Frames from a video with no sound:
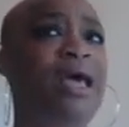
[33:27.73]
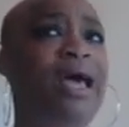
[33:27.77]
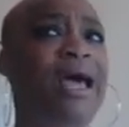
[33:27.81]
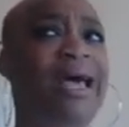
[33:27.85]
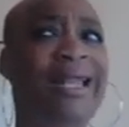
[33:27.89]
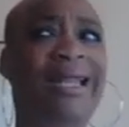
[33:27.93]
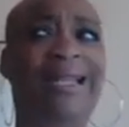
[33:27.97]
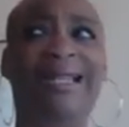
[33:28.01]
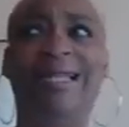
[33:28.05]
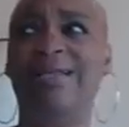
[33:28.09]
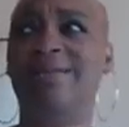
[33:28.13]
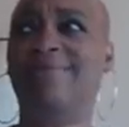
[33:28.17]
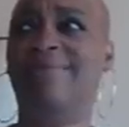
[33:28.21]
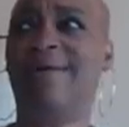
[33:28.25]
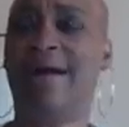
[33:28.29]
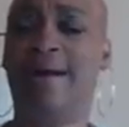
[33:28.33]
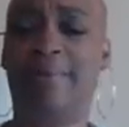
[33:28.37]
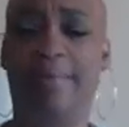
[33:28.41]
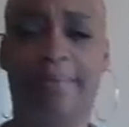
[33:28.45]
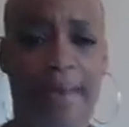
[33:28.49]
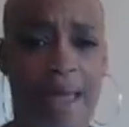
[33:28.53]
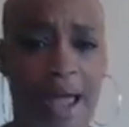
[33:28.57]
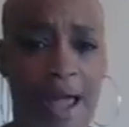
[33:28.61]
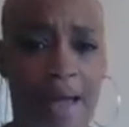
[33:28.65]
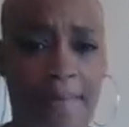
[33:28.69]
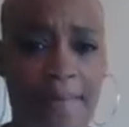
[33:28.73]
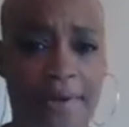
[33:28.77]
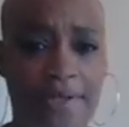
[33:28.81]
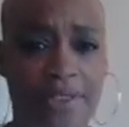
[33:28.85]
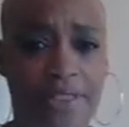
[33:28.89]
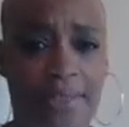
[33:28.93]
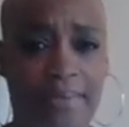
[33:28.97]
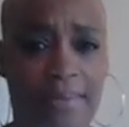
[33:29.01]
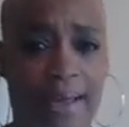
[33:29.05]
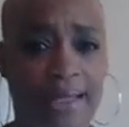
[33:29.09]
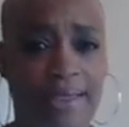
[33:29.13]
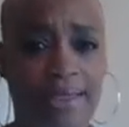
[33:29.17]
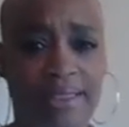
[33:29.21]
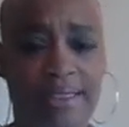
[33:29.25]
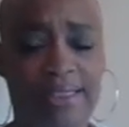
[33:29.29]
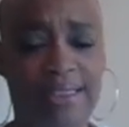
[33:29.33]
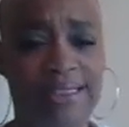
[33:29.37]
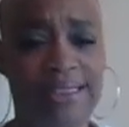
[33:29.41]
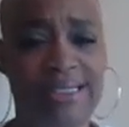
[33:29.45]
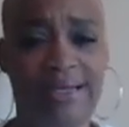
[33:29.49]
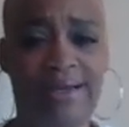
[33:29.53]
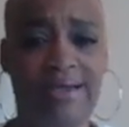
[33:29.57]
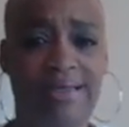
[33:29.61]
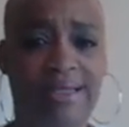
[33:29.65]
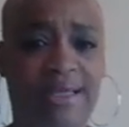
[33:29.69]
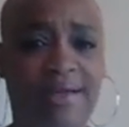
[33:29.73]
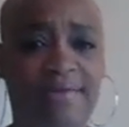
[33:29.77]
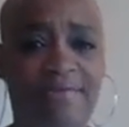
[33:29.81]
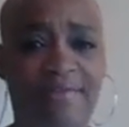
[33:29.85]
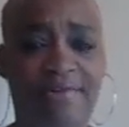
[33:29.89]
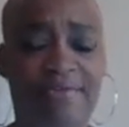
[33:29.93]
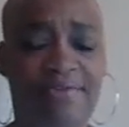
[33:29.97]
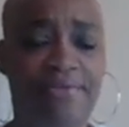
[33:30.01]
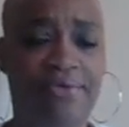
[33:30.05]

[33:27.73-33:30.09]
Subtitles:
And I need to write a blog post about this because I don't think I've ever